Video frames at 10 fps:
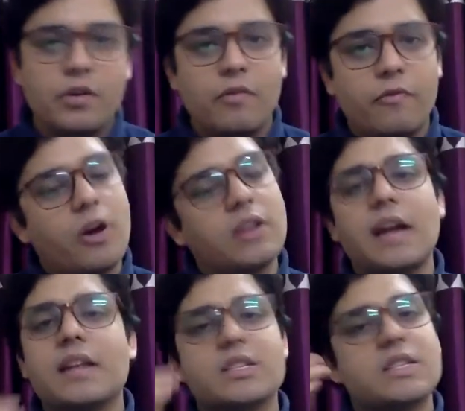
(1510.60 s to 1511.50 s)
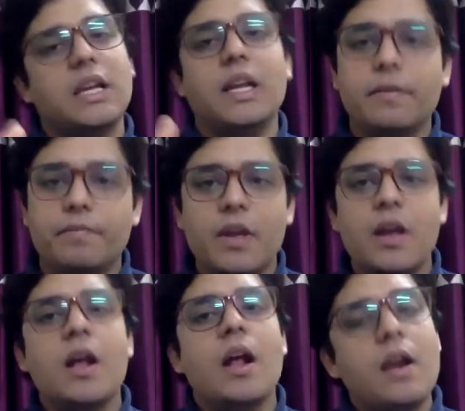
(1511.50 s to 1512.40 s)
for that stealing.
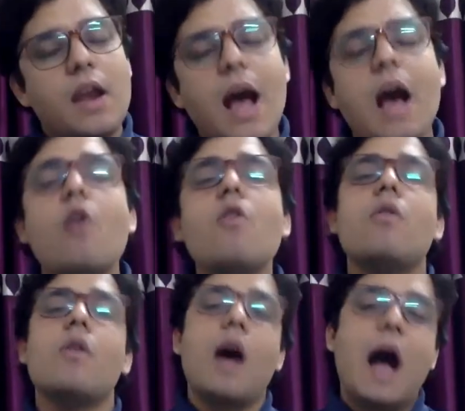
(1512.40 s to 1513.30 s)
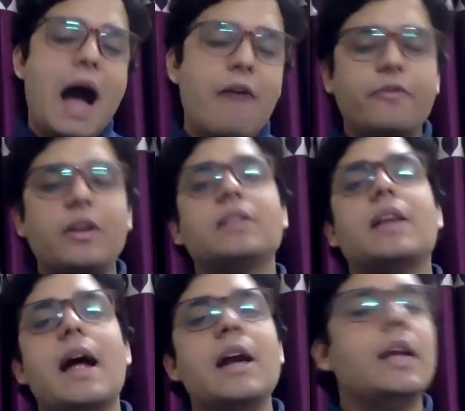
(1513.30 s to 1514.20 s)
Now, after
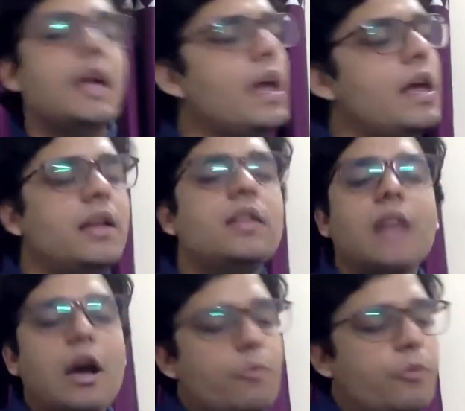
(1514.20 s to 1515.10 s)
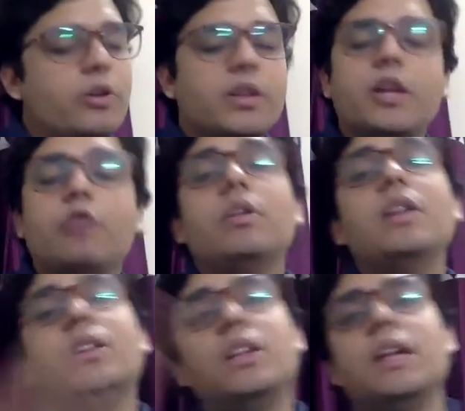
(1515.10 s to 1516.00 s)
that, A is now prosecuting
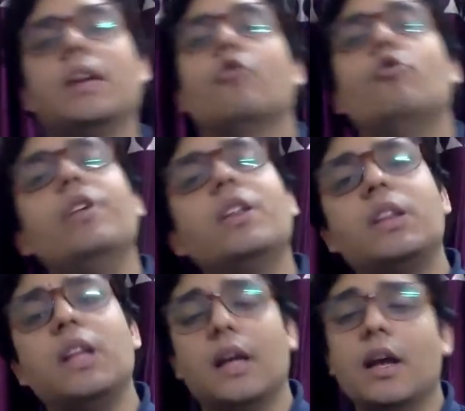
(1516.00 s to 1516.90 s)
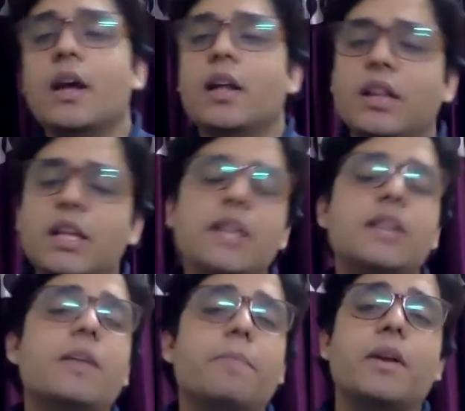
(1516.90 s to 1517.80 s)
C. Who is C? C is the
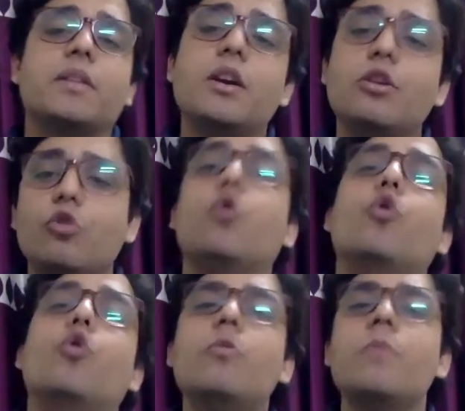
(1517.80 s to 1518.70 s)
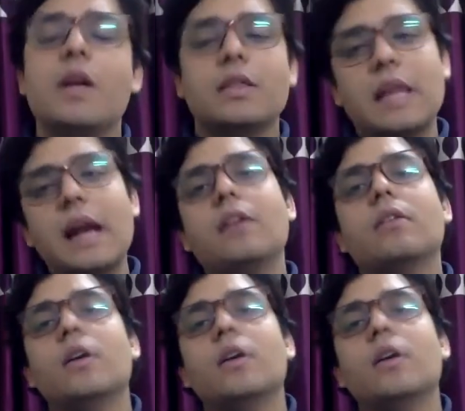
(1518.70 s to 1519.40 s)
person to whom that